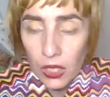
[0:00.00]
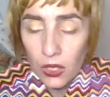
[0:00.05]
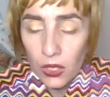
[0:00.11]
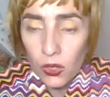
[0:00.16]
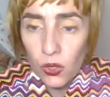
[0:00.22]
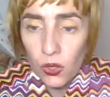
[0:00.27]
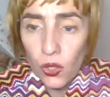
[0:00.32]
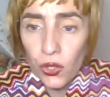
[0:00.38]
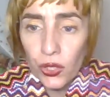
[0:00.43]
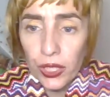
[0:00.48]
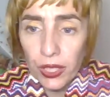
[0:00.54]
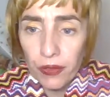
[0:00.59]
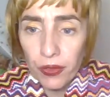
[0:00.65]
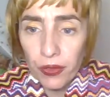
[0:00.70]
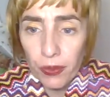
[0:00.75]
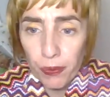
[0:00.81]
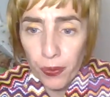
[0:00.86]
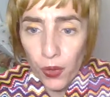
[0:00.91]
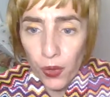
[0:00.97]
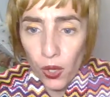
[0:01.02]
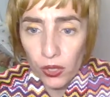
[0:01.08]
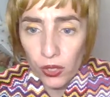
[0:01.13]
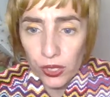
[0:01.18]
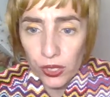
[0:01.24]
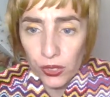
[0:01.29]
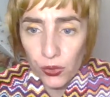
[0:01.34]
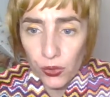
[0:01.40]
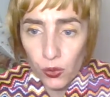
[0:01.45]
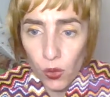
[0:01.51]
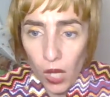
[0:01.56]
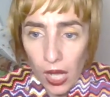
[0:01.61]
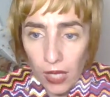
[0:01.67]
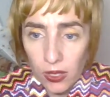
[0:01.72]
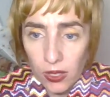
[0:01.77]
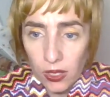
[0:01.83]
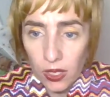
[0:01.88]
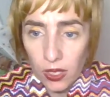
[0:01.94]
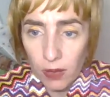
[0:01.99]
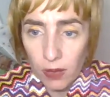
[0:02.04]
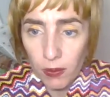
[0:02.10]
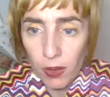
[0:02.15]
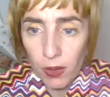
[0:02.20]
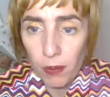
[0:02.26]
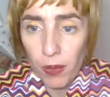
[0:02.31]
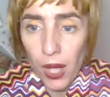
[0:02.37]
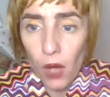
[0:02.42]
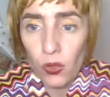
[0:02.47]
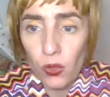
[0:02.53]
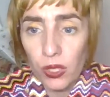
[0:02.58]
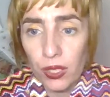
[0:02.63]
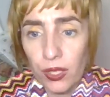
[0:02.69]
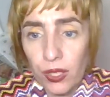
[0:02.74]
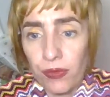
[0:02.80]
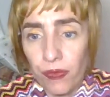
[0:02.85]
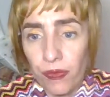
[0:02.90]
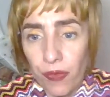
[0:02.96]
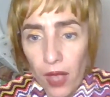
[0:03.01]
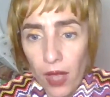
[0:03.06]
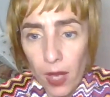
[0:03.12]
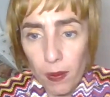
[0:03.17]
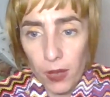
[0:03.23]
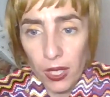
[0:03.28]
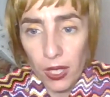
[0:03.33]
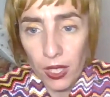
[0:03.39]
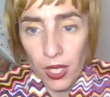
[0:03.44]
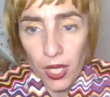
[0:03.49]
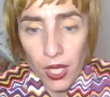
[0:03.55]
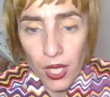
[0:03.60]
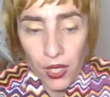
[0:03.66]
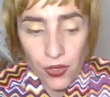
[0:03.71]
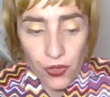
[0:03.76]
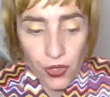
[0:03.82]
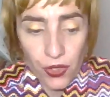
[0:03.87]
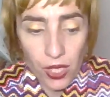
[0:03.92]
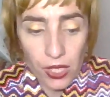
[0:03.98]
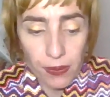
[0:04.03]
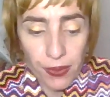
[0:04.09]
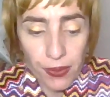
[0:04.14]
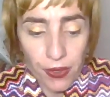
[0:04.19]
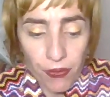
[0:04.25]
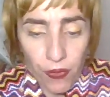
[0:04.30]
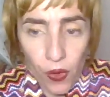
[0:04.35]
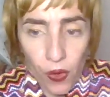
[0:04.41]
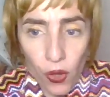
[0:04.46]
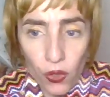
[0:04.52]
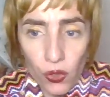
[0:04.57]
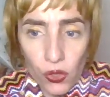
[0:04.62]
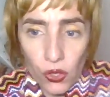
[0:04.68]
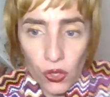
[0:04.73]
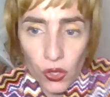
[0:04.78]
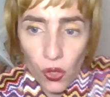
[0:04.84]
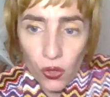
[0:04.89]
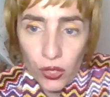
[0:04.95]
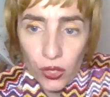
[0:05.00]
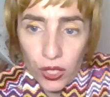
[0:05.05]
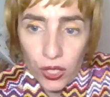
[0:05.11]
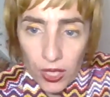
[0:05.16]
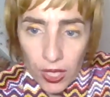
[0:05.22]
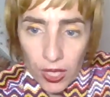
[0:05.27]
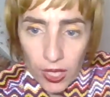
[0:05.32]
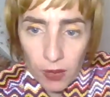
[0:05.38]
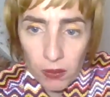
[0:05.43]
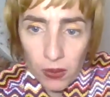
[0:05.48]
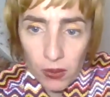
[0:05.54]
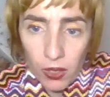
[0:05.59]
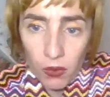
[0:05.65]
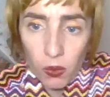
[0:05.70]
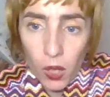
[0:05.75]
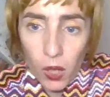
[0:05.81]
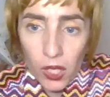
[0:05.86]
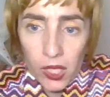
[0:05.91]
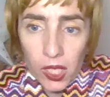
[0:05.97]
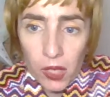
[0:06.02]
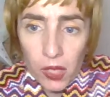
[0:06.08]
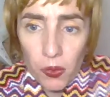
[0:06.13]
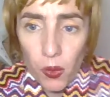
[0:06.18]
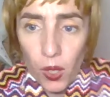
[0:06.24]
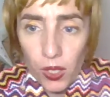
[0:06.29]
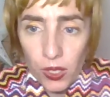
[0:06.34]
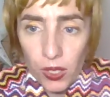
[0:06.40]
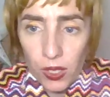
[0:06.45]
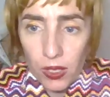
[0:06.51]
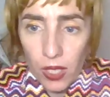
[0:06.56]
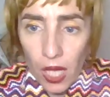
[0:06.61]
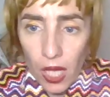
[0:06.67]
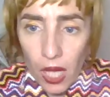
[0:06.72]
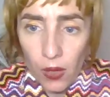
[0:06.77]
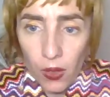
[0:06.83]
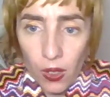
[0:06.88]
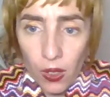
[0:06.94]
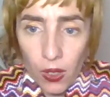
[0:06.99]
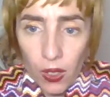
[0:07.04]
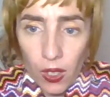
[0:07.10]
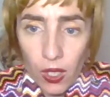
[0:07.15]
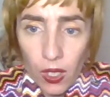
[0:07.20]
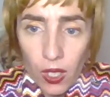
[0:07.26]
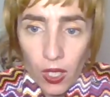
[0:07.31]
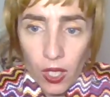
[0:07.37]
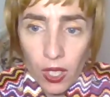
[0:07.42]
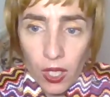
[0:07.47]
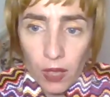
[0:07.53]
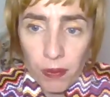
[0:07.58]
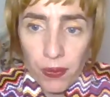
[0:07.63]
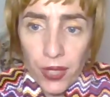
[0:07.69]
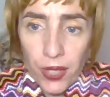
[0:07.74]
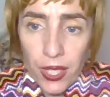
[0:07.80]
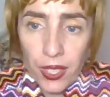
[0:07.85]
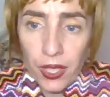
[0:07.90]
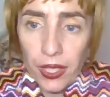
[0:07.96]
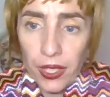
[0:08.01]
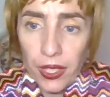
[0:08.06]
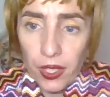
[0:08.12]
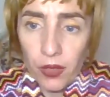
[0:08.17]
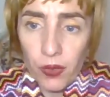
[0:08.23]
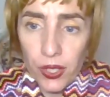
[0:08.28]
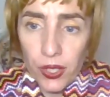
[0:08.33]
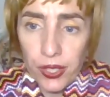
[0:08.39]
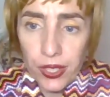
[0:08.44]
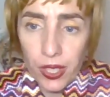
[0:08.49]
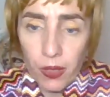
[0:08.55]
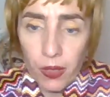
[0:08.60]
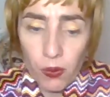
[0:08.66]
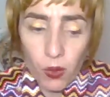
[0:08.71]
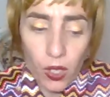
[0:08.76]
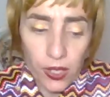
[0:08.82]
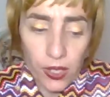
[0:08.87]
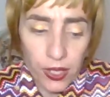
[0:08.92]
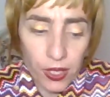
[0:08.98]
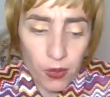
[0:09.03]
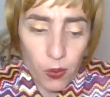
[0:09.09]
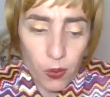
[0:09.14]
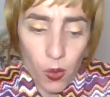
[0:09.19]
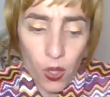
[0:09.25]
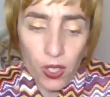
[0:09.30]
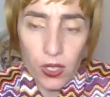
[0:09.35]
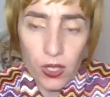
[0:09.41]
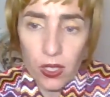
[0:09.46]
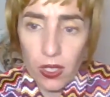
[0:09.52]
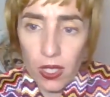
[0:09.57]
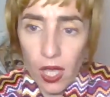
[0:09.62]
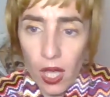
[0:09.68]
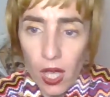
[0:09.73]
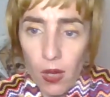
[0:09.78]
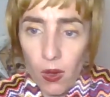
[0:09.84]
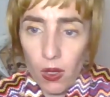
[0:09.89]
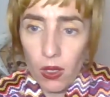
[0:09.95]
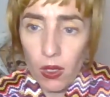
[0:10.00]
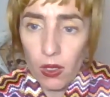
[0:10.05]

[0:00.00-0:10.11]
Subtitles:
Don't even bother to ask him about his family. Just be focused on him, what he wants now. Be clear with him what he wants now.